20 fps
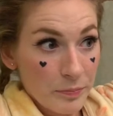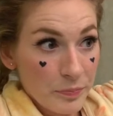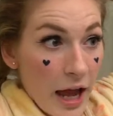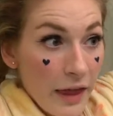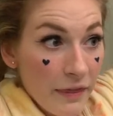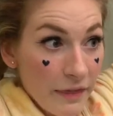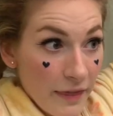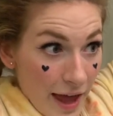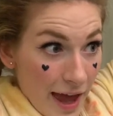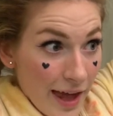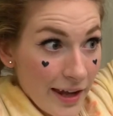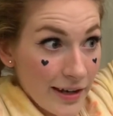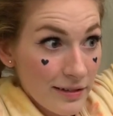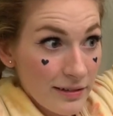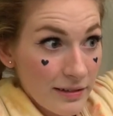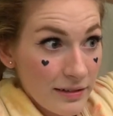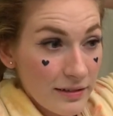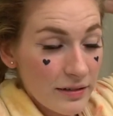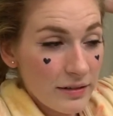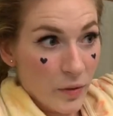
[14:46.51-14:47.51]
And then,
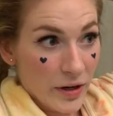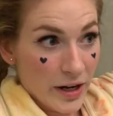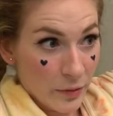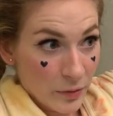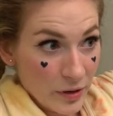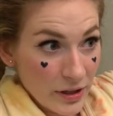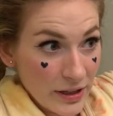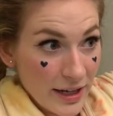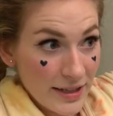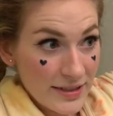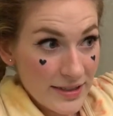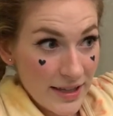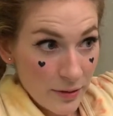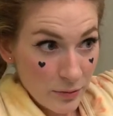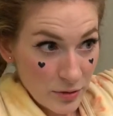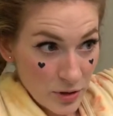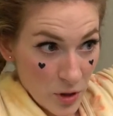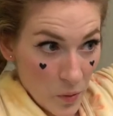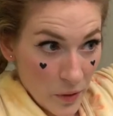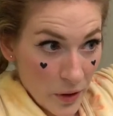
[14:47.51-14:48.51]
when I realized that
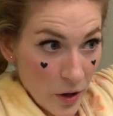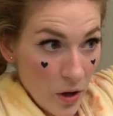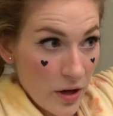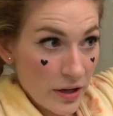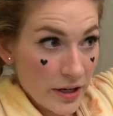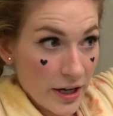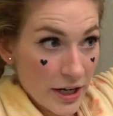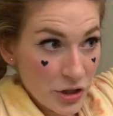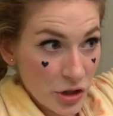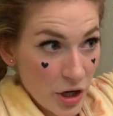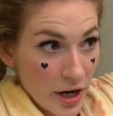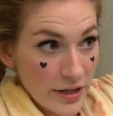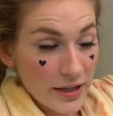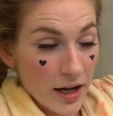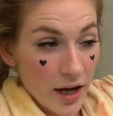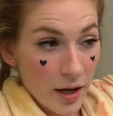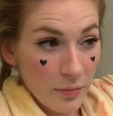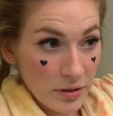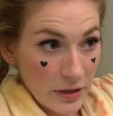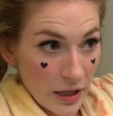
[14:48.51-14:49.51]
was going on, I tried to
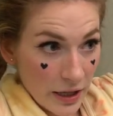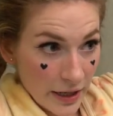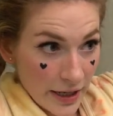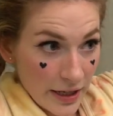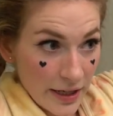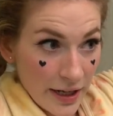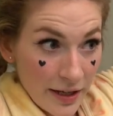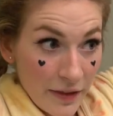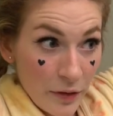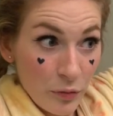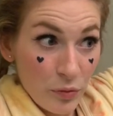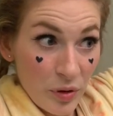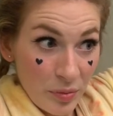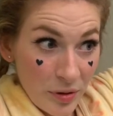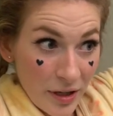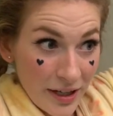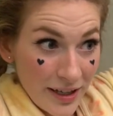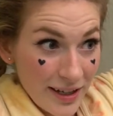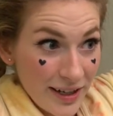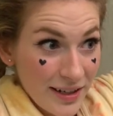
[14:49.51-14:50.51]
unplug it and then
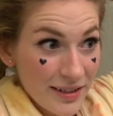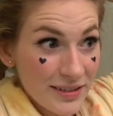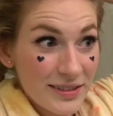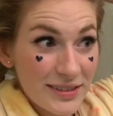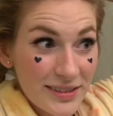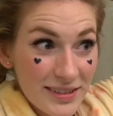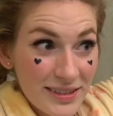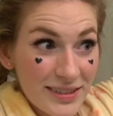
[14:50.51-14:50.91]
re-plug it in